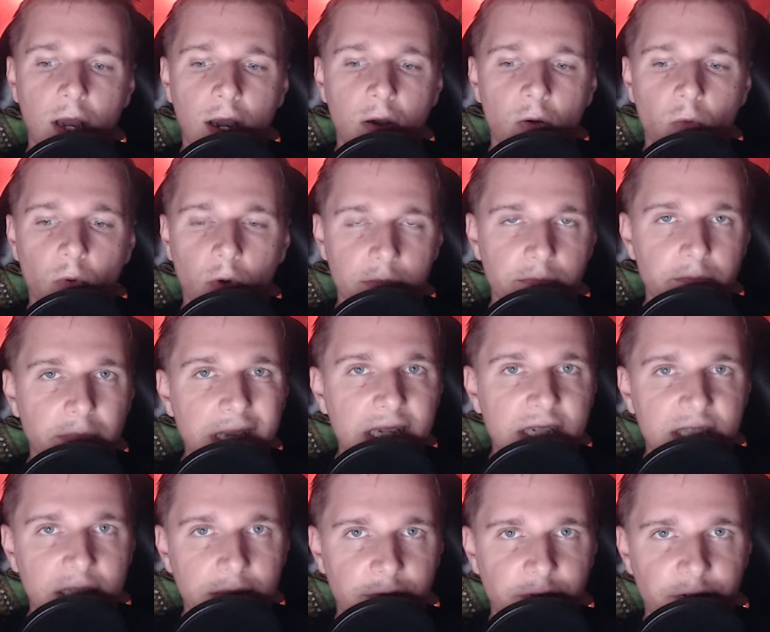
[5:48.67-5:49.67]
what makes
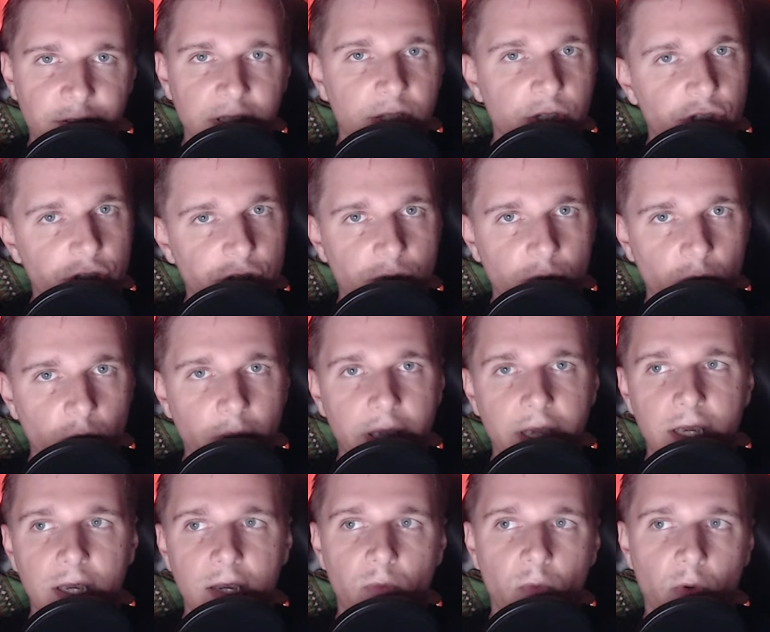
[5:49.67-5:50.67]
them feel a certain
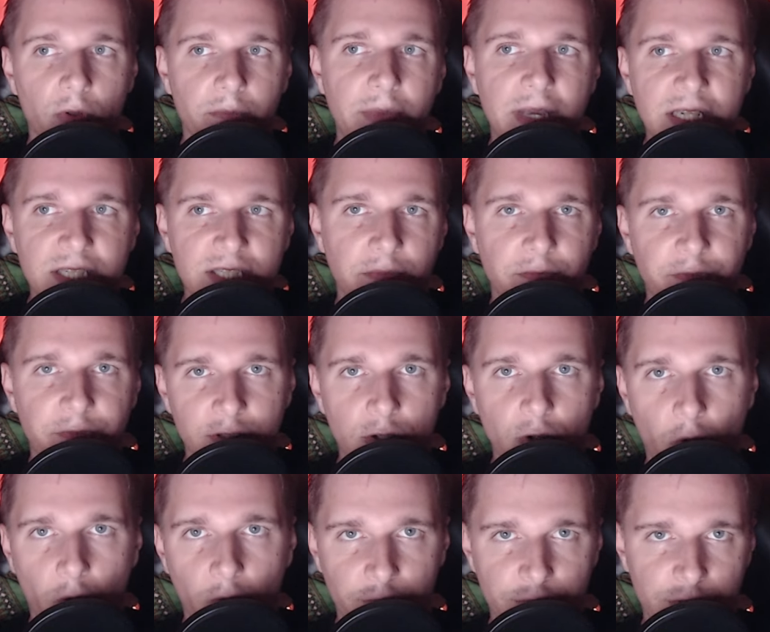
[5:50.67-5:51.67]
way and what makes them feel
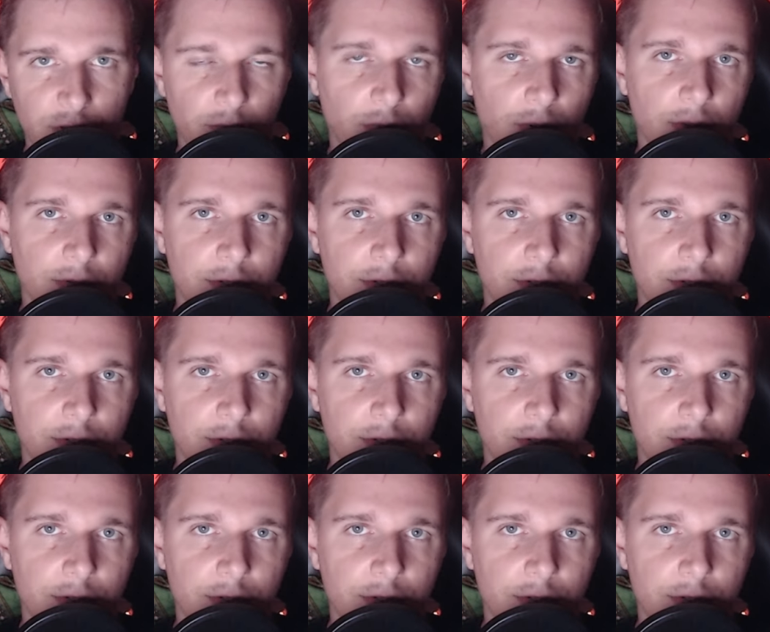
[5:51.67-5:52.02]
comfortable.